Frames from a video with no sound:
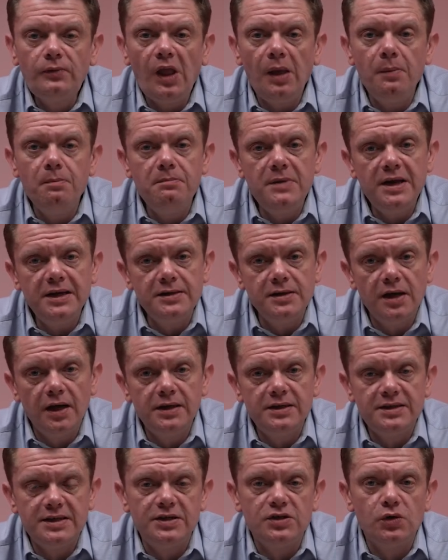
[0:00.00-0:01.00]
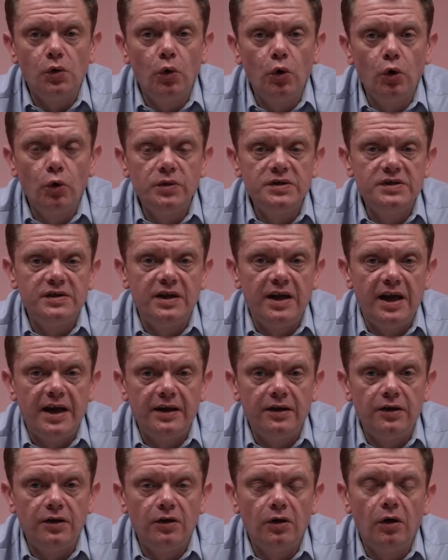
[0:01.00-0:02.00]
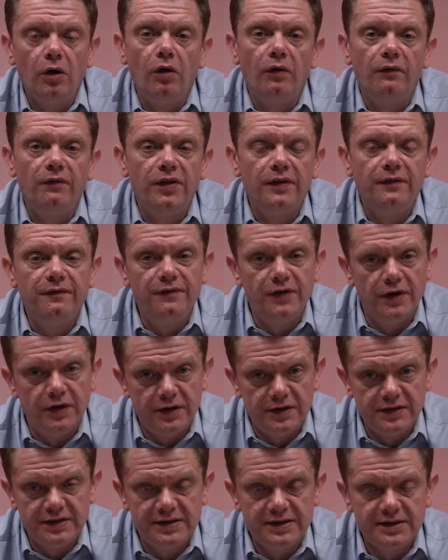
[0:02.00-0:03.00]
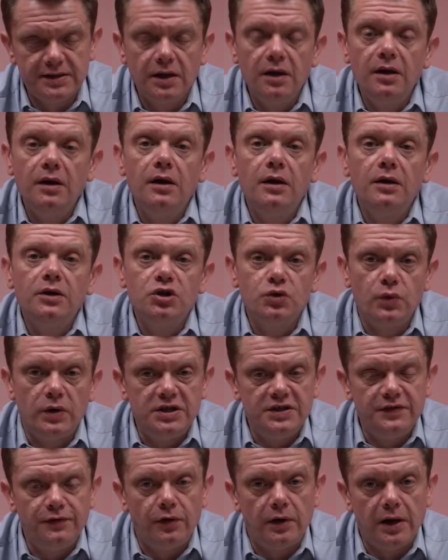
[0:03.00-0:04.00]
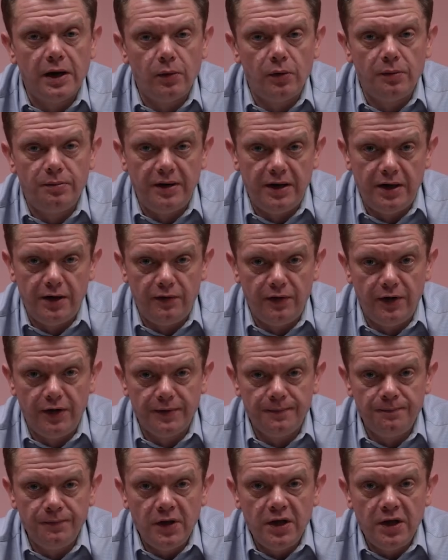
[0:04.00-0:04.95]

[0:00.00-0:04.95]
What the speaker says: midnight is always the end of the first 24-hour period.